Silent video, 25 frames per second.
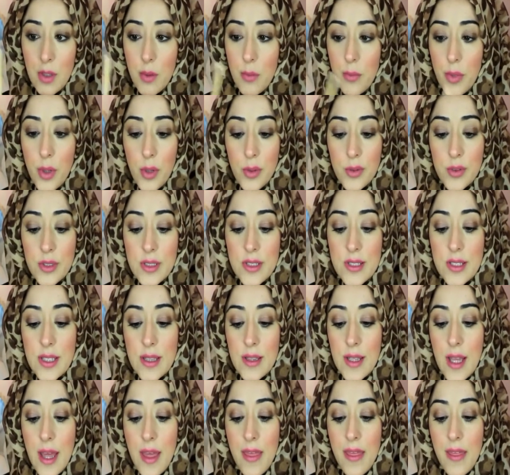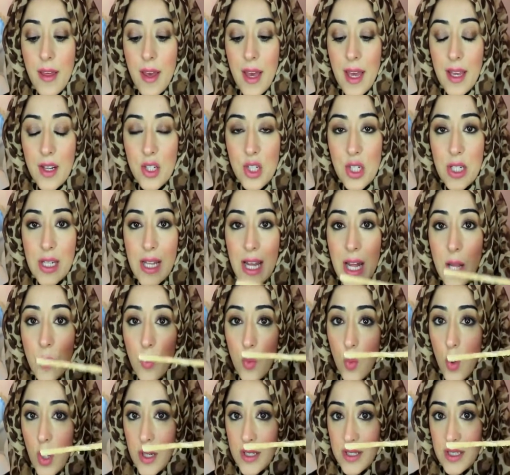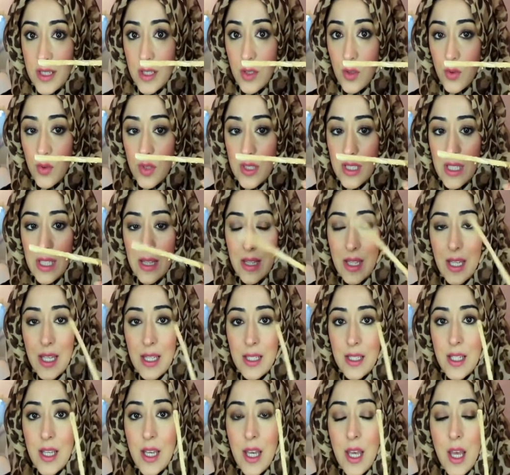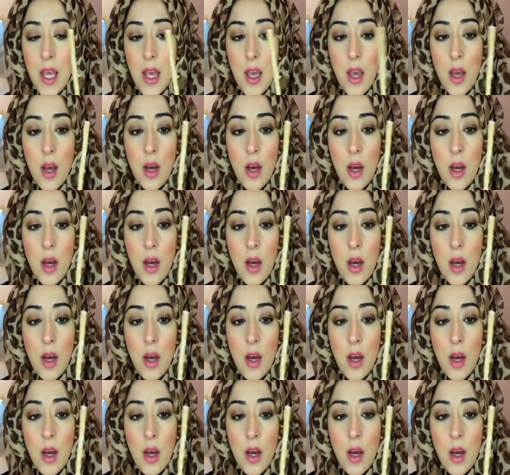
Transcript: components in there that actually help whiten your teeth, and